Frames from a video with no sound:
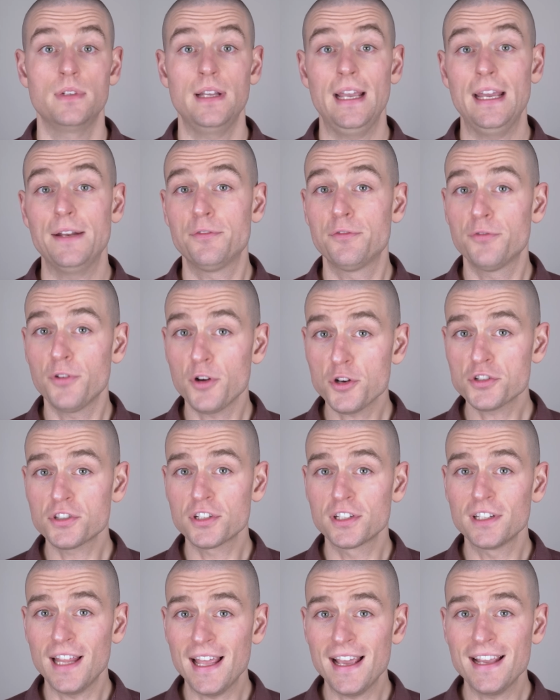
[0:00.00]
At
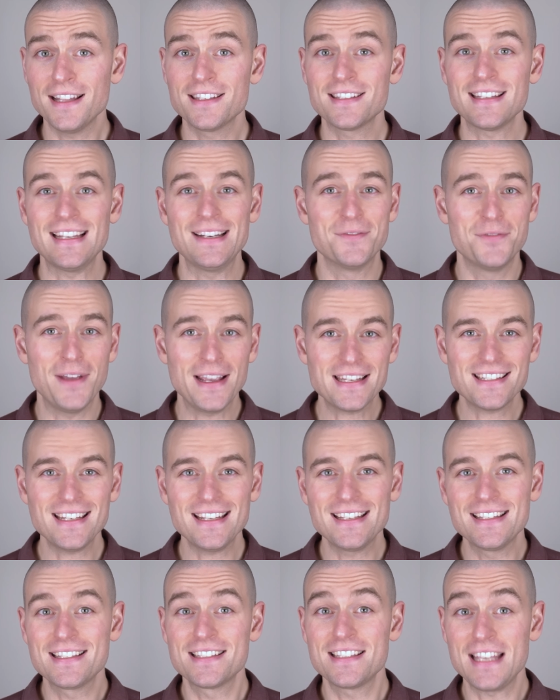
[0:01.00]
first glance,
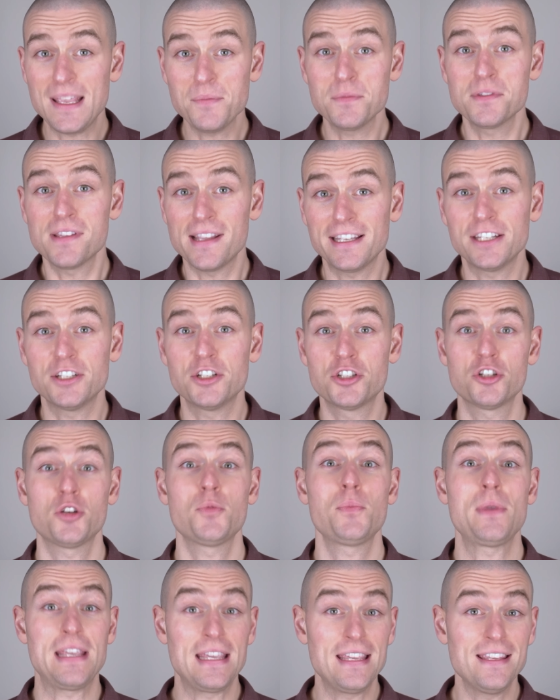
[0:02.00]
investing seems like it
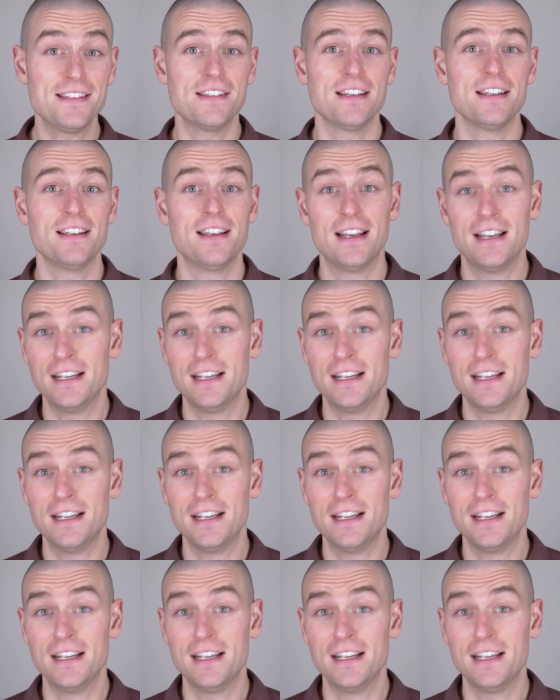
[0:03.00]
should be easy.